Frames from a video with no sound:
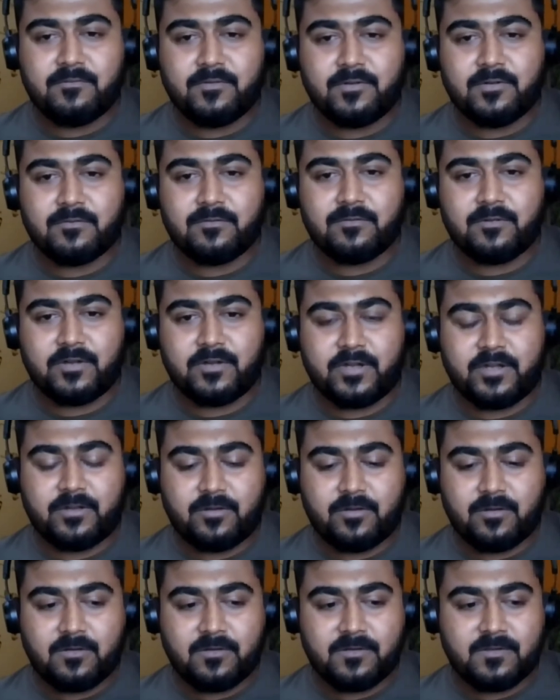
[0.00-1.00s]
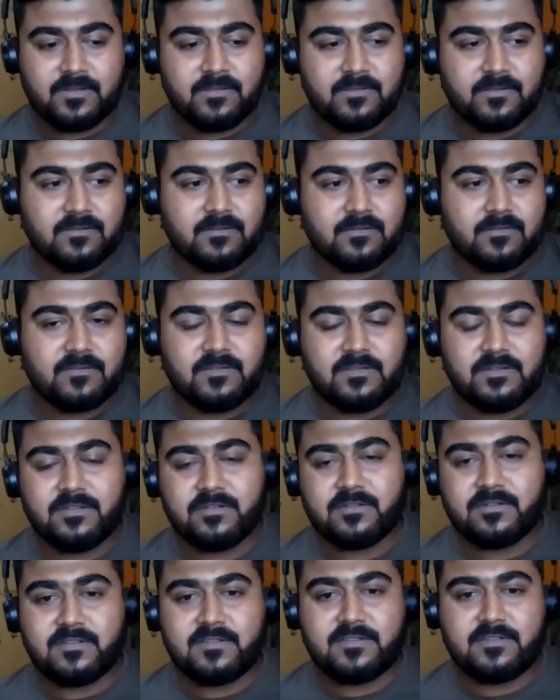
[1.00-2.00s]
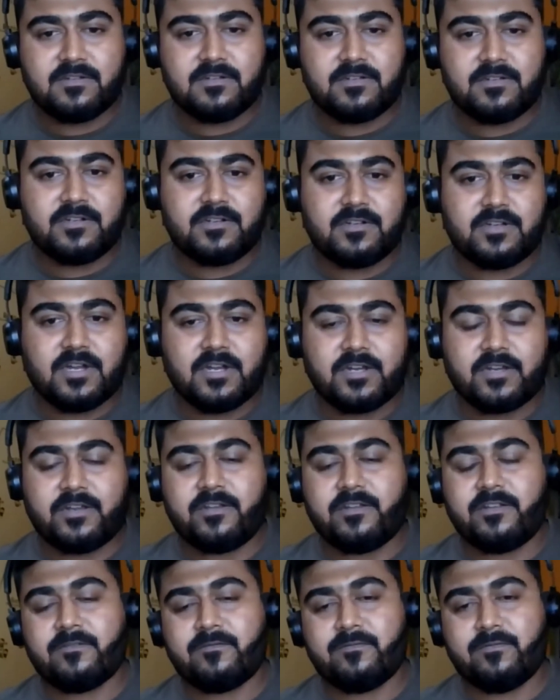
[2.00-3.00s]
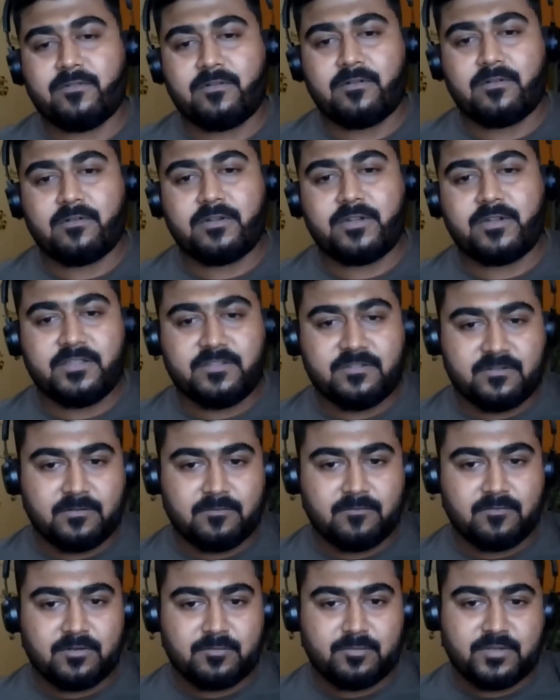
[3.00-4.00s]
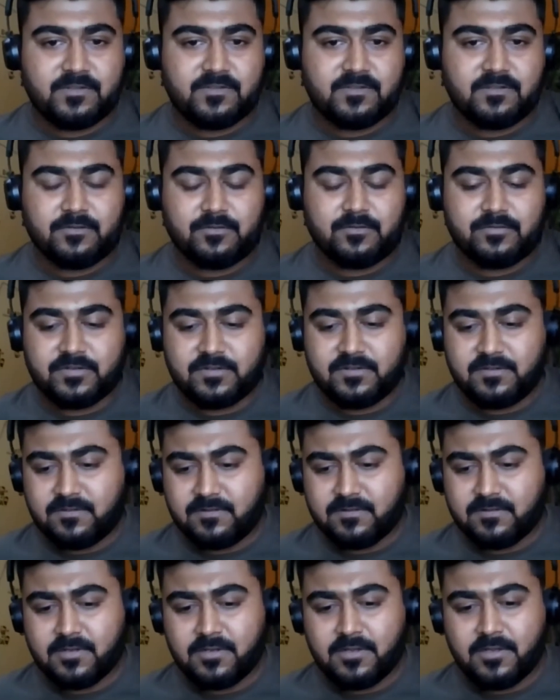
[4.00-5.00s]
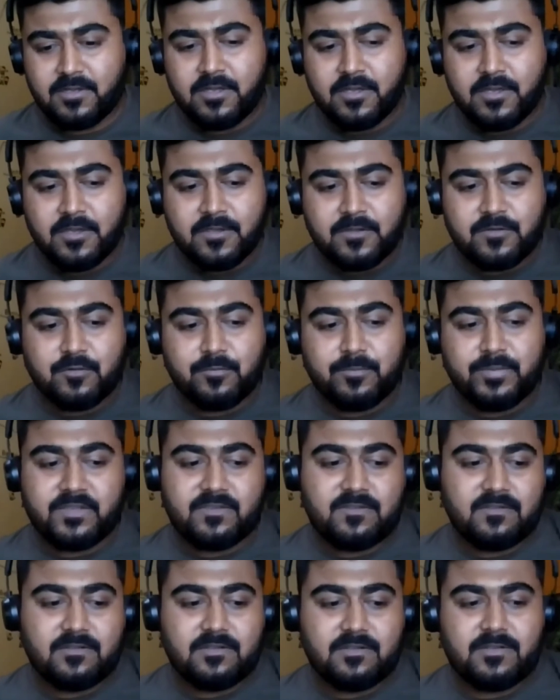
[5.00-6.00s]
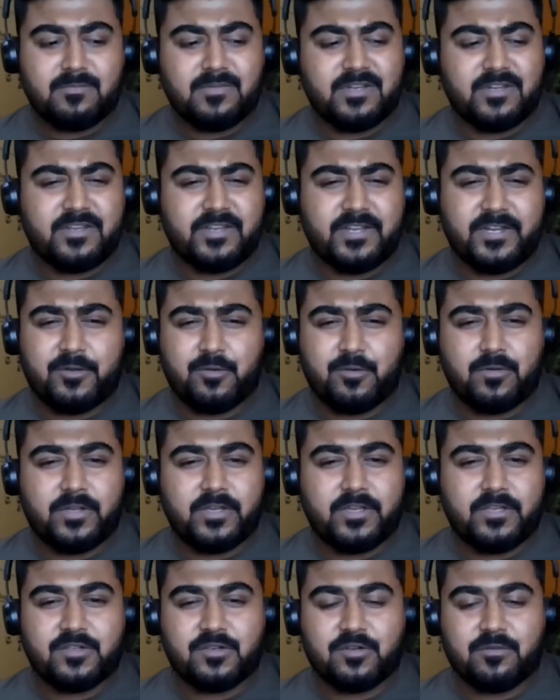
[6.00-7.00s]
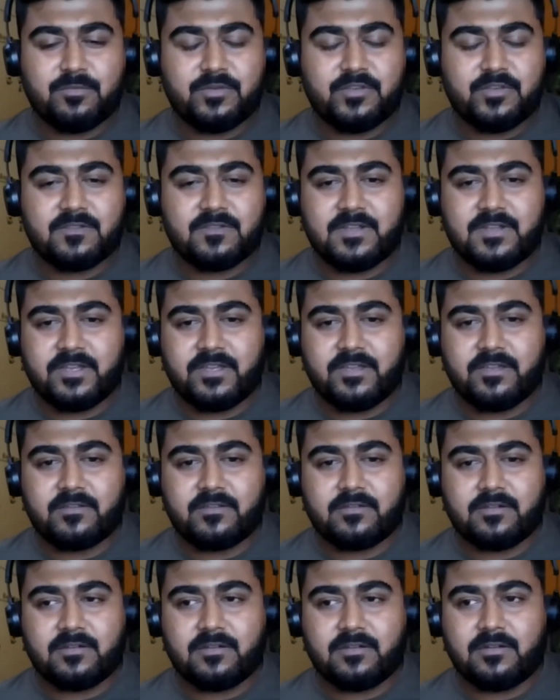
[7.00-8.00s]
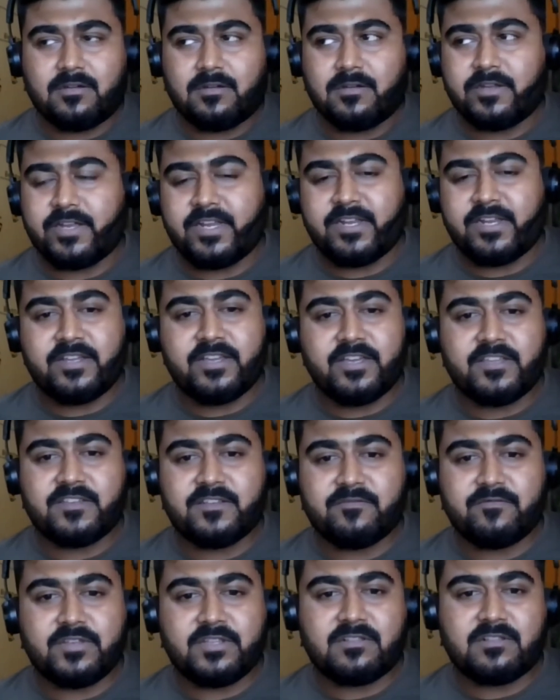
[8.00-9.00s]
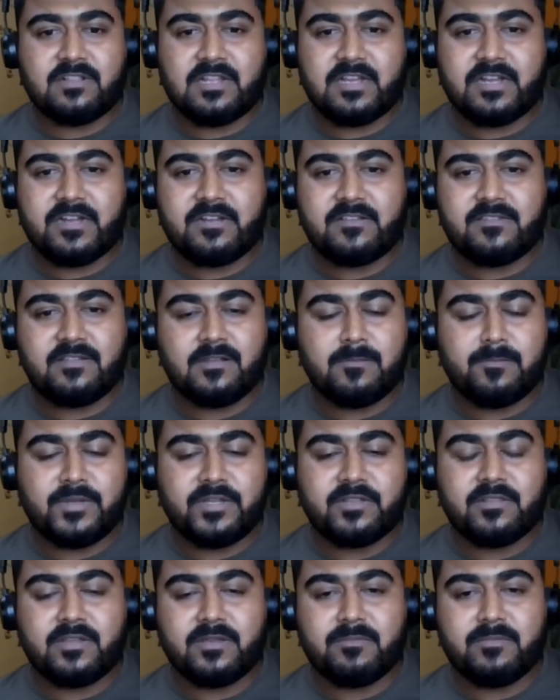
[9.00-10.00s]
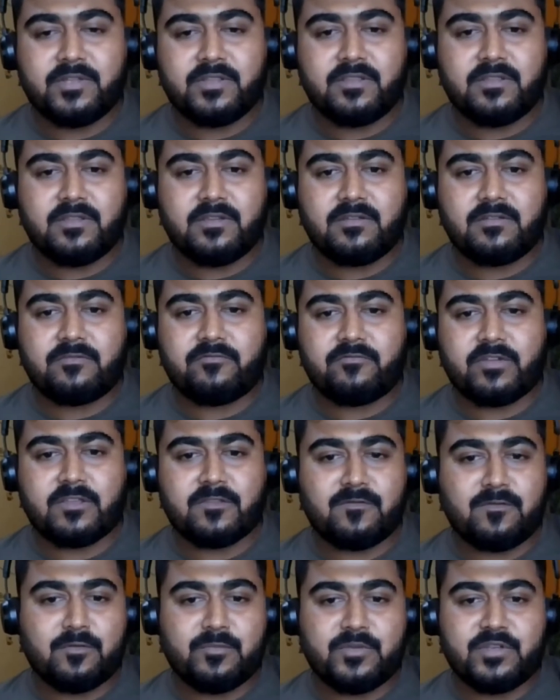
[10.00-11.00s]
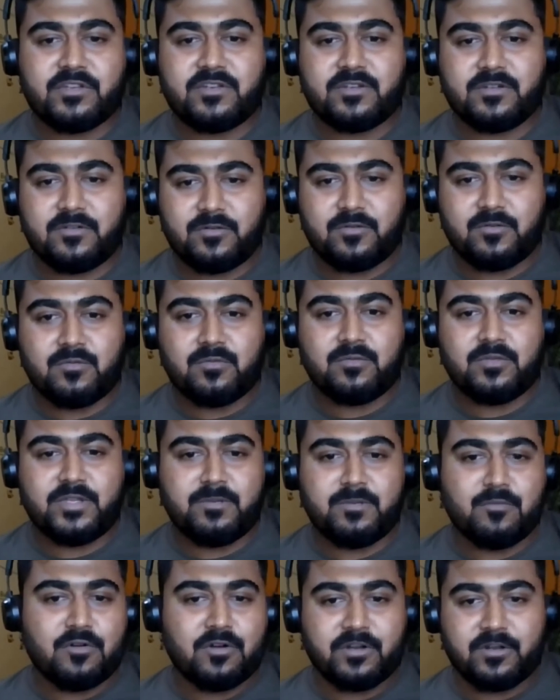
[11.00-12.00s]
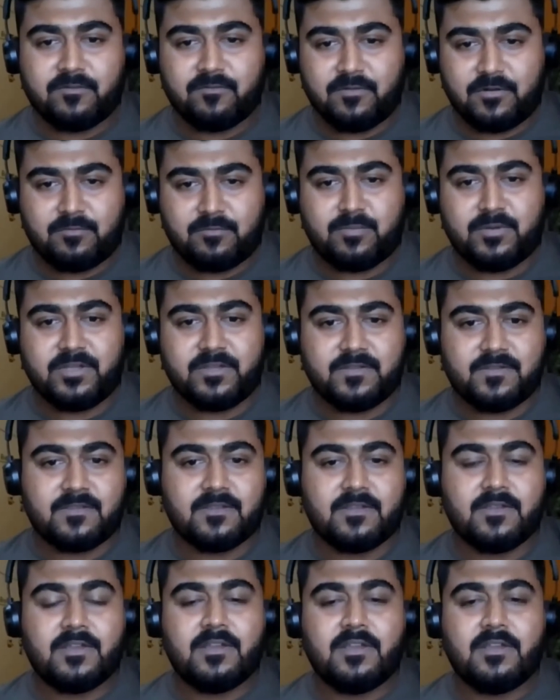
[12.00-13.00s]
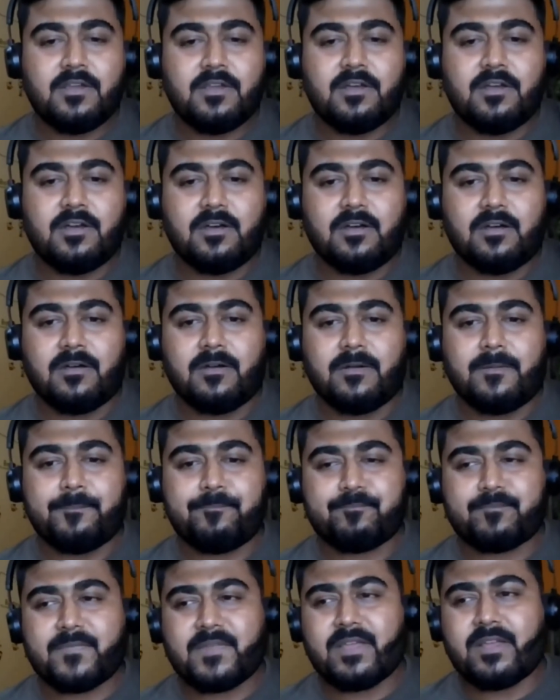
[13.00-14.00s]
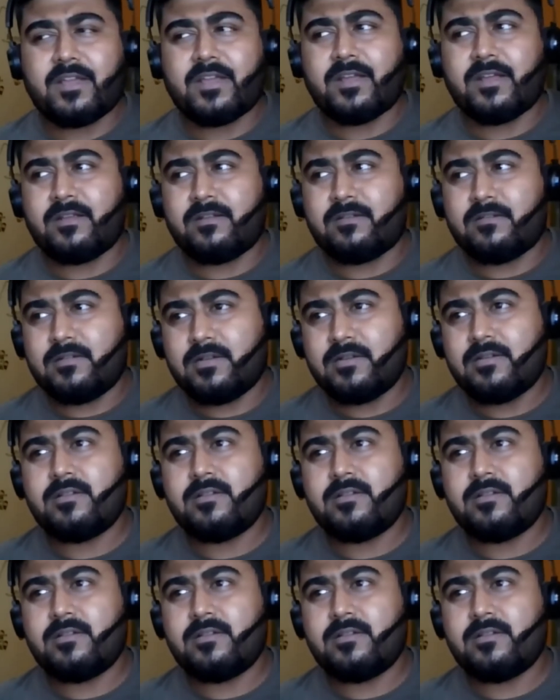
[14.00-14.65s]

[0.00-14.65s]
work for Atos as a senior consultant architect for digital workplace solutions. So basically, my day to day job is like uh, engaging with clients, helping them in their transformation to the modern workplace. Um, and